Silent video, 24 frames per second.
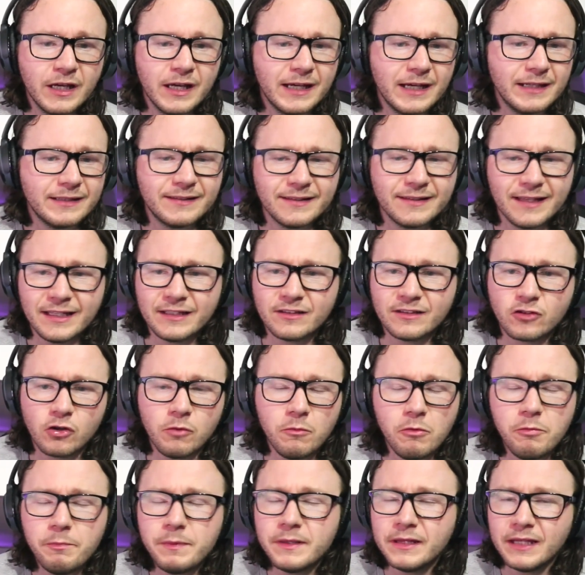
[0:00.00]
and she said it's
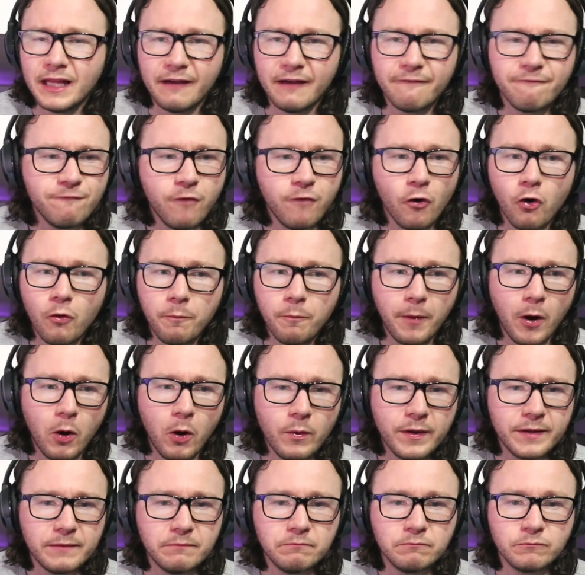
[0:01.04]
come up in like 4
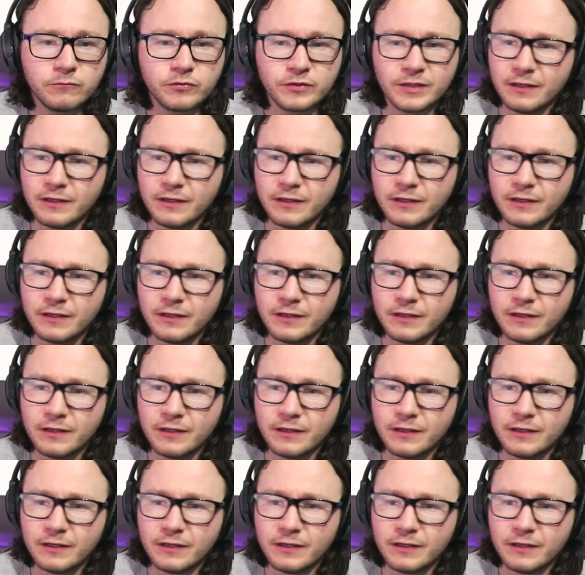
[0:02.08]
poems.